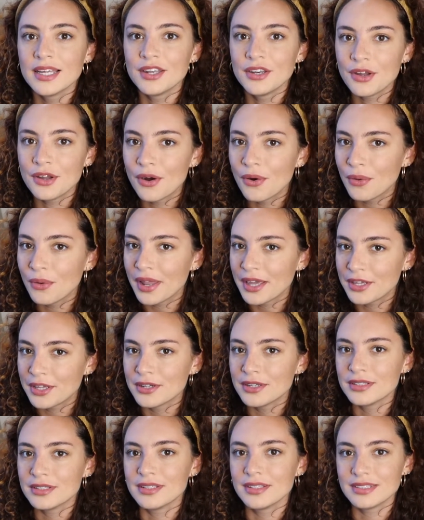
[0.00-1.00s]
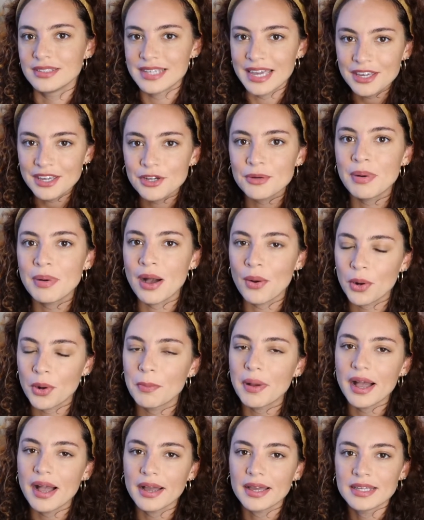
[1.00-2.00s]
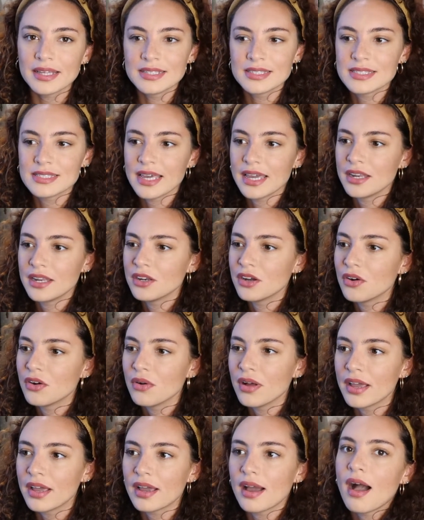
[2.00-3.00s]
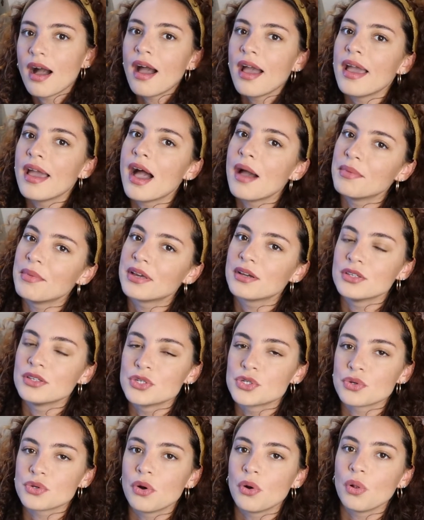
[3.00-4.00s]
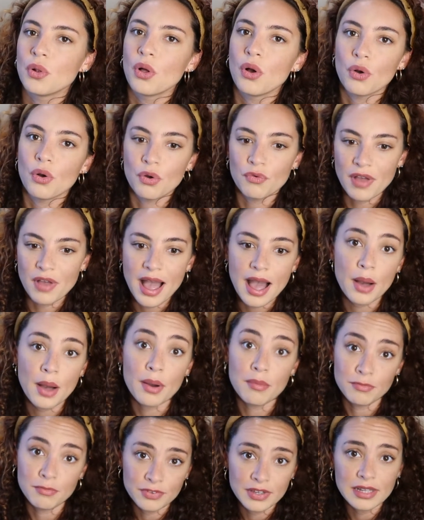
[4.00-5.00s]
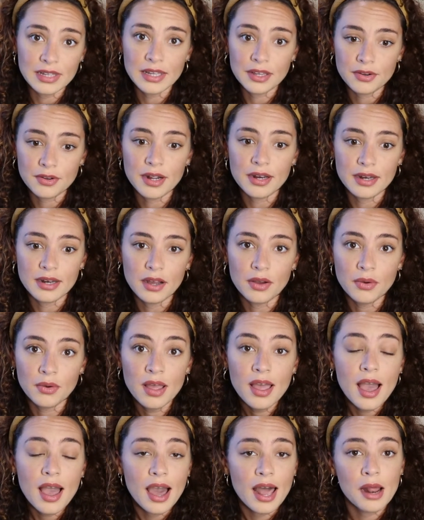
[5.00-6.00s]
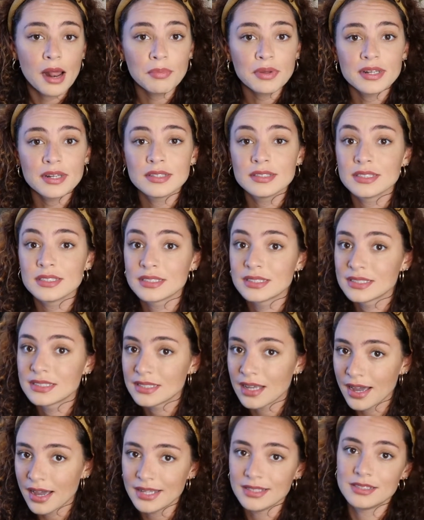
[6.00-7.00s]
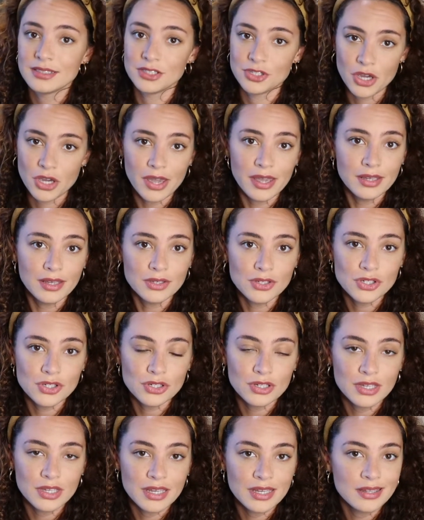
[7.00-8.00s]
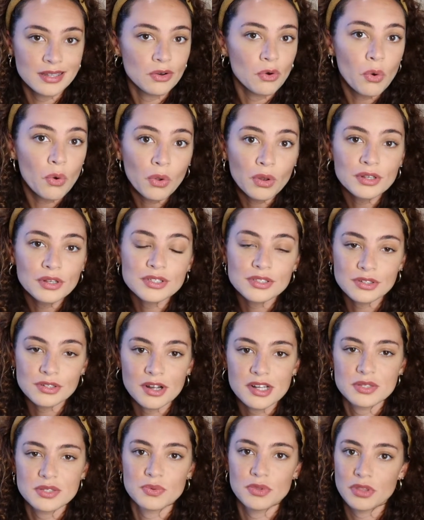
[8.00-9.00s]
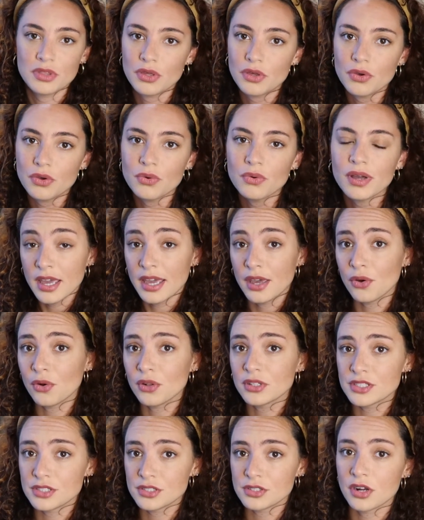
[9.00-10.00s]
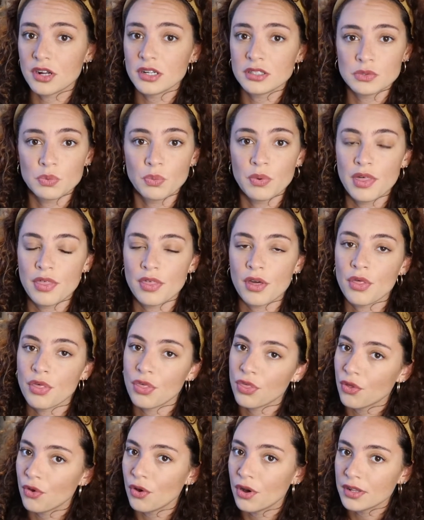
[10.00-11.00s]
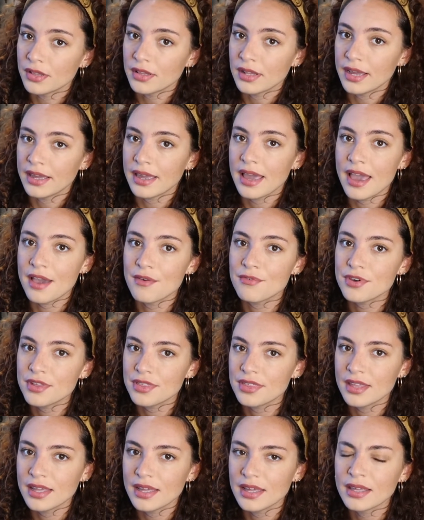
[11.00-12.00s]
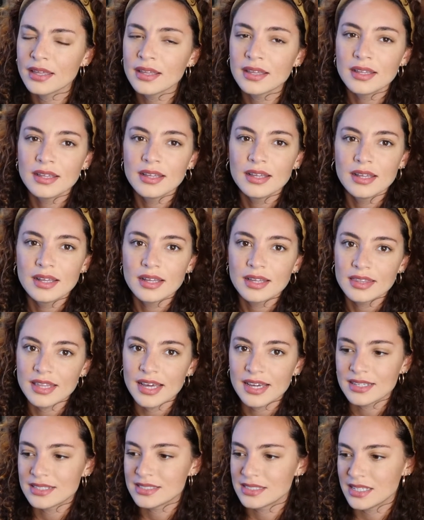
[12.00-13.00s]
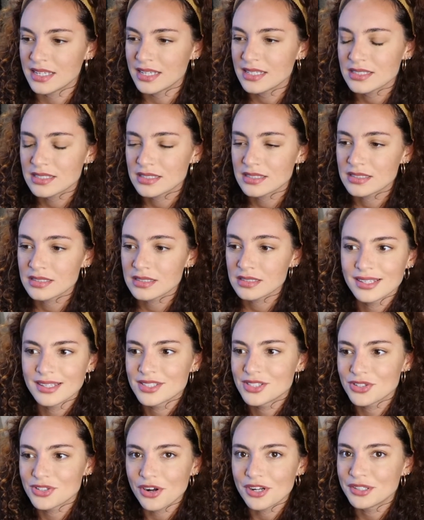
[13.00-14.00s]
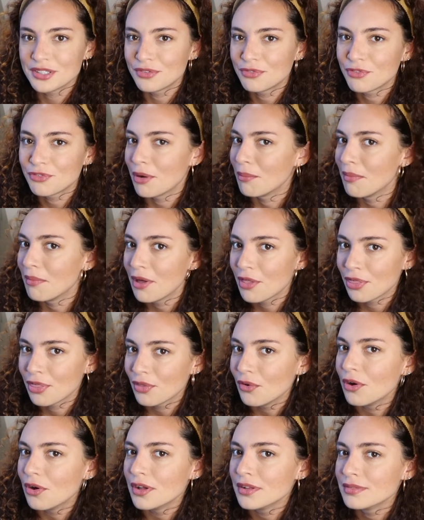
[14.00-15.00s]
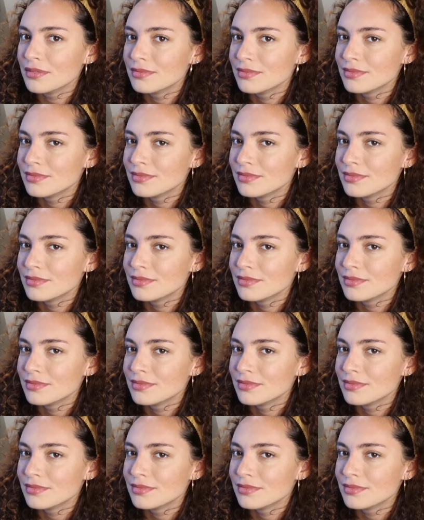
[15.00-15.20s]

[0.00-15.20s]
No, like, take your power back and say, no, like, I am in control of how I'm feeling right now, and I'm gonna decide to change. It all starts with you. It all starts with a thought. Like, everything that exists started from a thought.